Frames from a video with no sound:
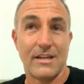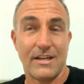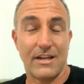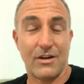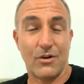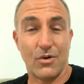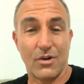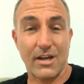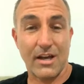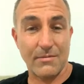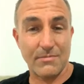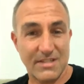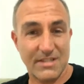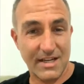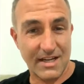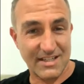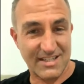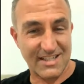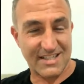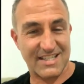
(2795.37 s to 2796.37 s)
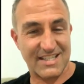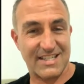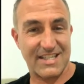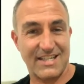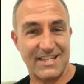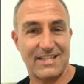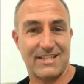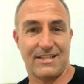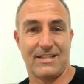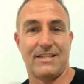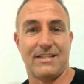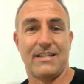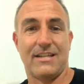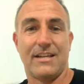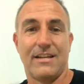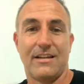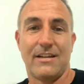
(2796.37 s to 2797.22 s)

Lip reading: It all comes down to season.